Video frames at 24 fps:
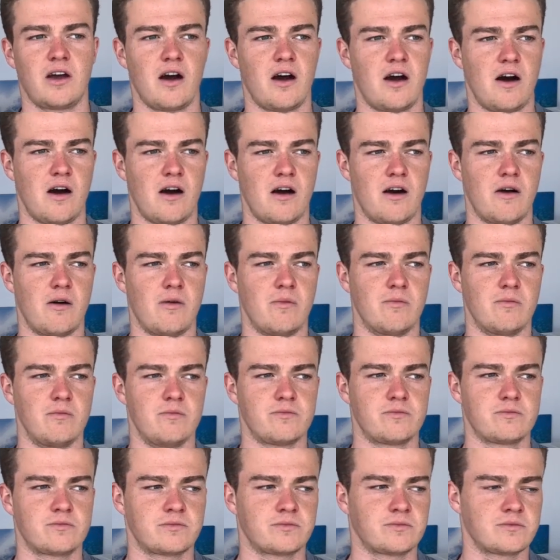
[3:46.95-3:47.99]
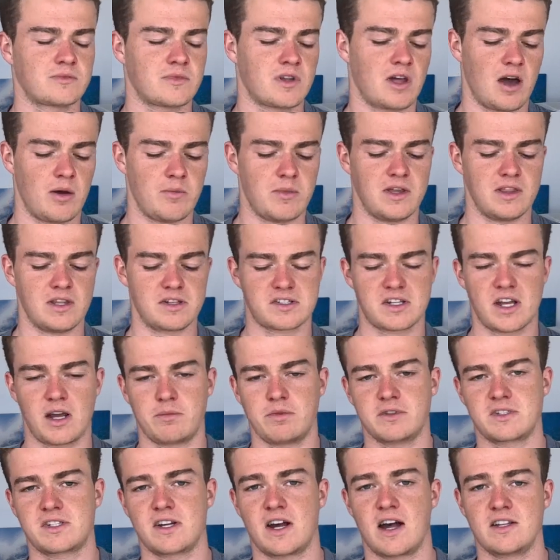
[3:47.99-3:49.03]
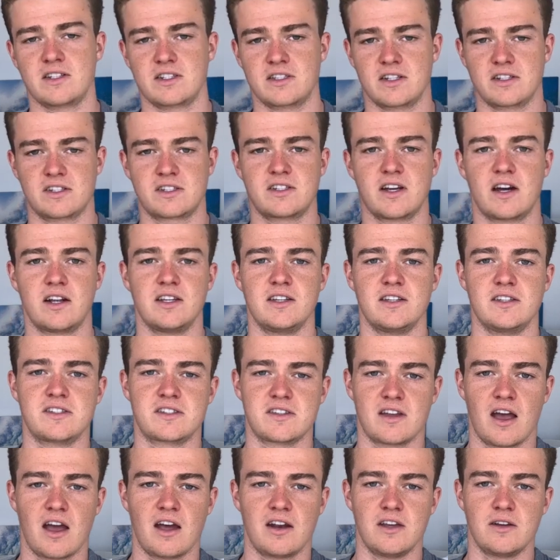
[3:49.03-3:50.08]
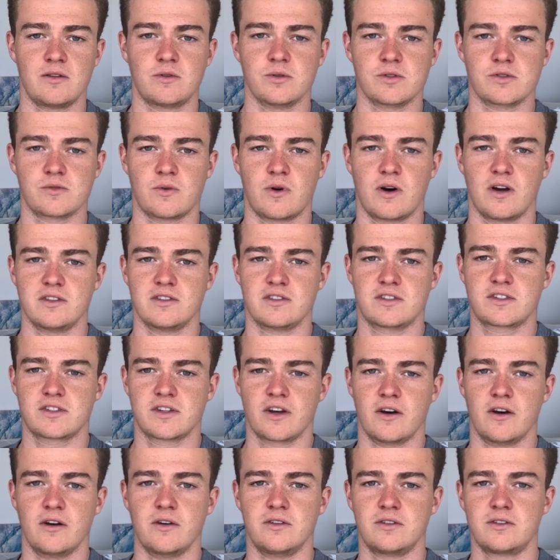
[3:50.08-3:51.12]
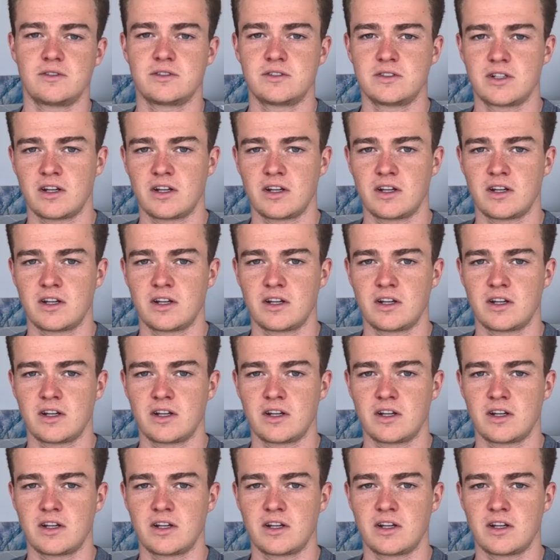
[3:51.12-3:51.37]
Um, I mean, the sample size of the study is n equals one, so